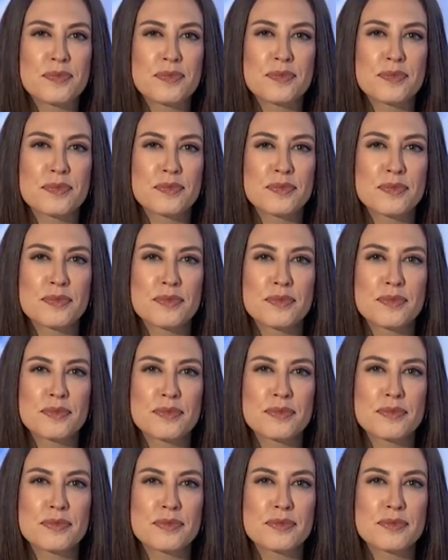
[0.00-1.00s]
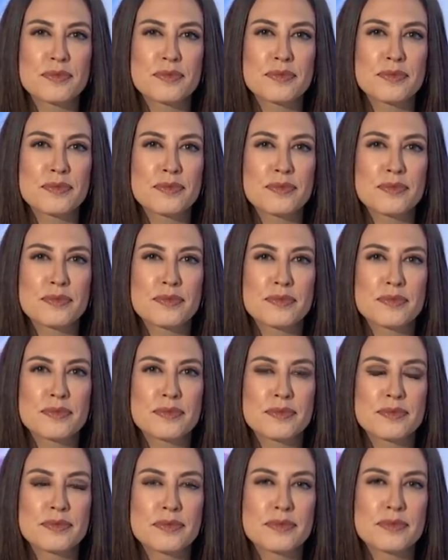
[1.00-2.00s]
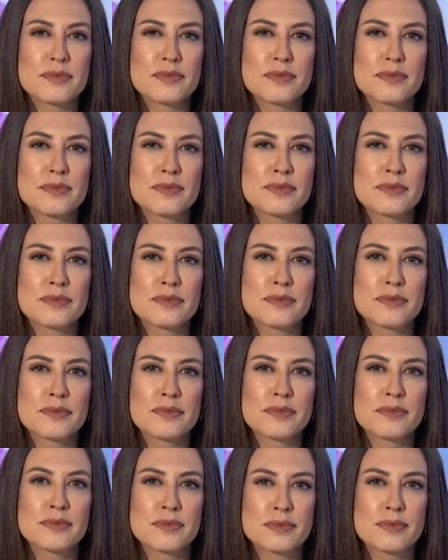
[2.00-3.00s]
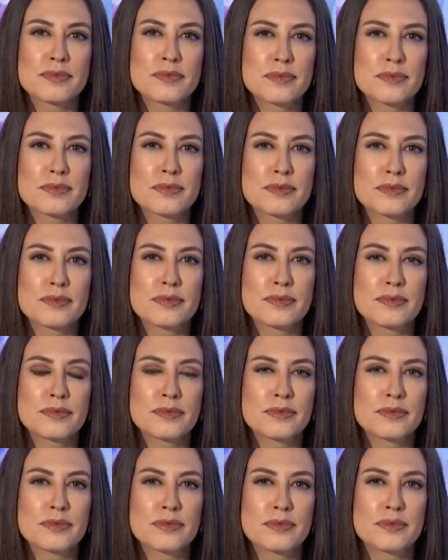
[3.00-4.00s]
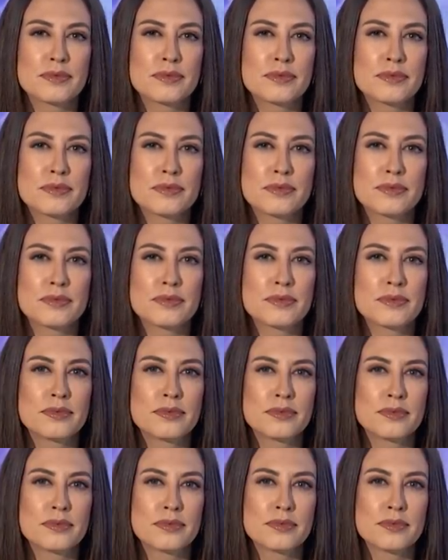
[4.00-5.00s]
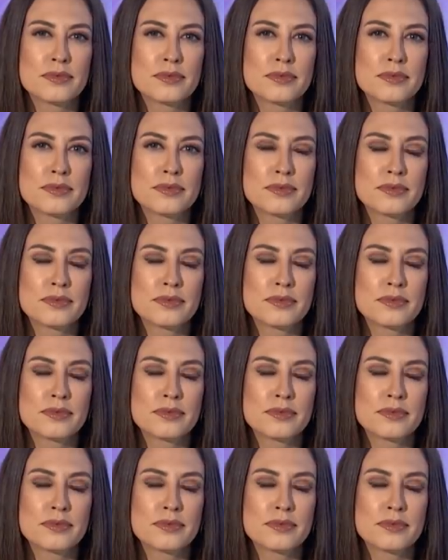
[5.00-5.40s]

[no speech]